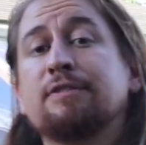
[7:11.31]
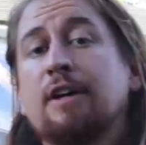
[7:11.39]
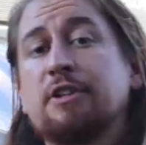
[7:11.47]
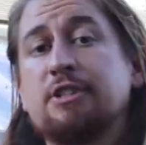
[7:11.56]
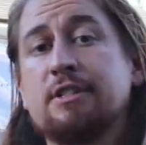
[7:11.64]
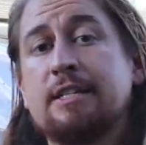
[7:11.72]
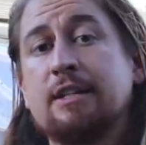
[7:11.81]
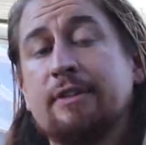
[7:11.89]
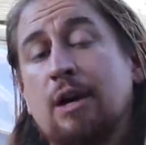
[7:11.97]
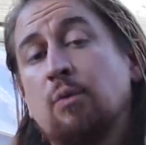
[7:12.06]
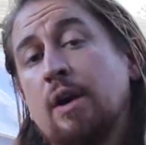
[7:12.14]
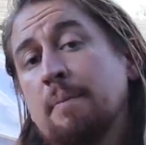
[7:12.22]
functions here
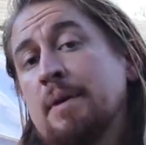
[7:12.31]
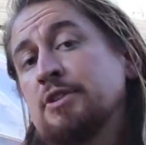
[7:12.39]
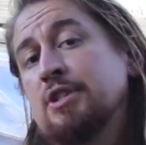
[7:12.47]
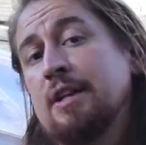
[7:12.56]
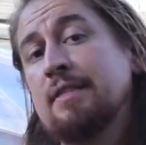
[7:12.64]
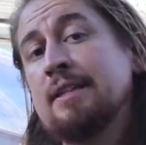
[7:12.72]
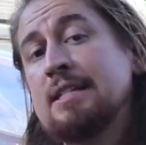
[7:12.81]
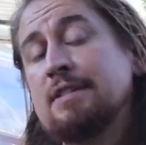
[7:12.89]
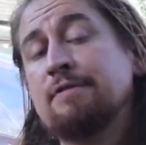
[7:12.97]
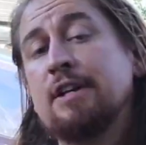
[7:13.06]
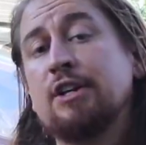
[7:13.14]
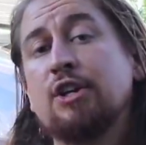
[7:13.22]
that I want to mention in this
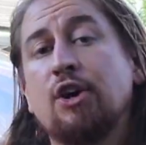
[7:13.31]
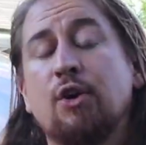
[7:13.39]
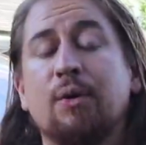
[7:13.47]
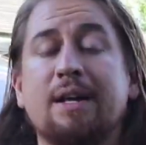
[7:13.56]
video